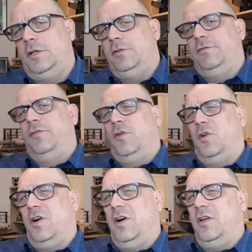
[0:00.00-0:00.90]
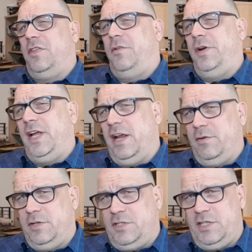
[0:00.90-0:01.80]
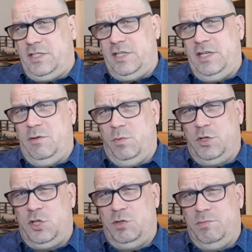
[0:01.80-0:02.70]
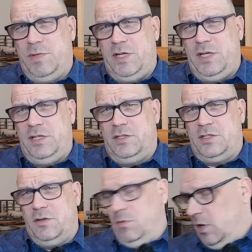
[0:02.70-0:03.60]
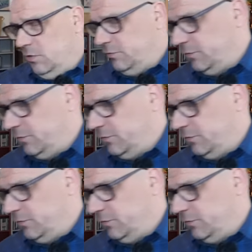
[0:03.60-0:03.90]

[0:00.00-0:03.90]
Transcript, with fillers: it for 360, which means around